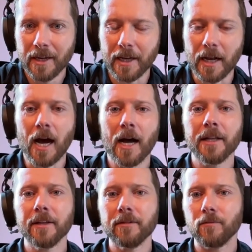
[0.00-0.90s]
And
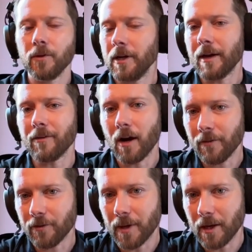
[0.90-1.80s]
we didn't have an
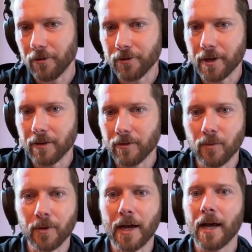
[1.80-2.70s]
office manager yet, so I
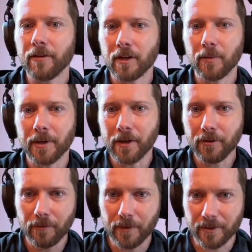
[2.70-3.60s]
didn't want to ask anybody else
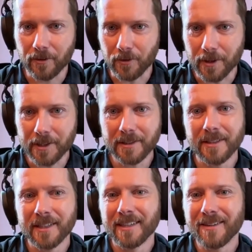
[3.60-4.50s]
to fix the toilet.
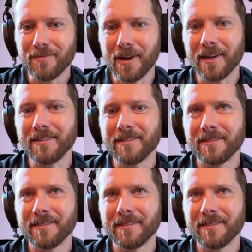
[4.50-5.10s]
But